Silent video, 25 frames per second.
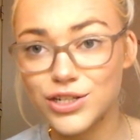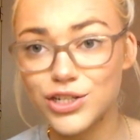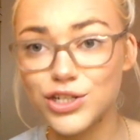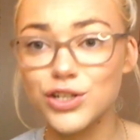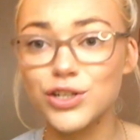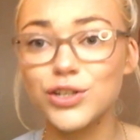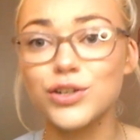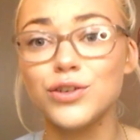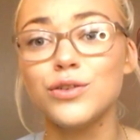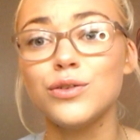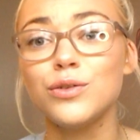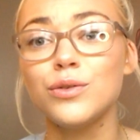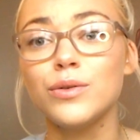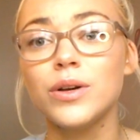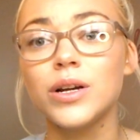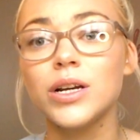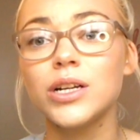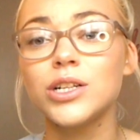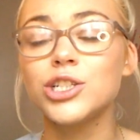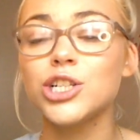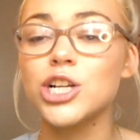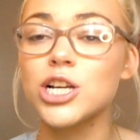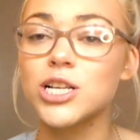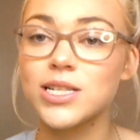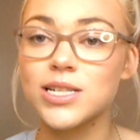to
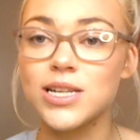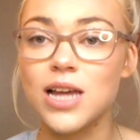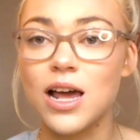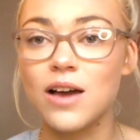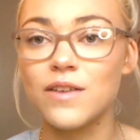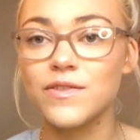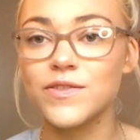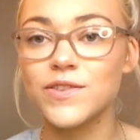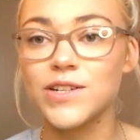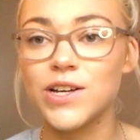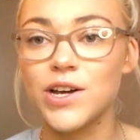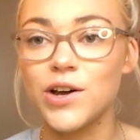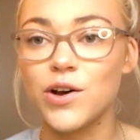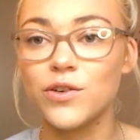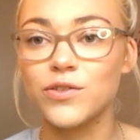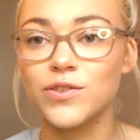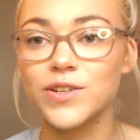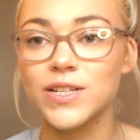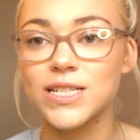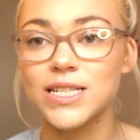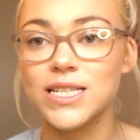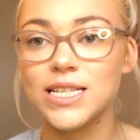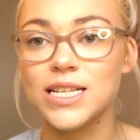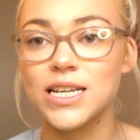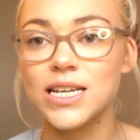just after,
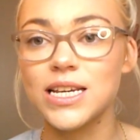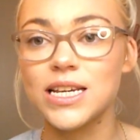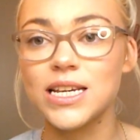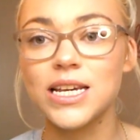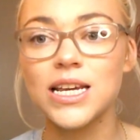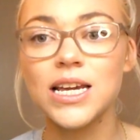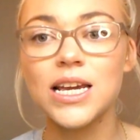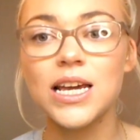obviously,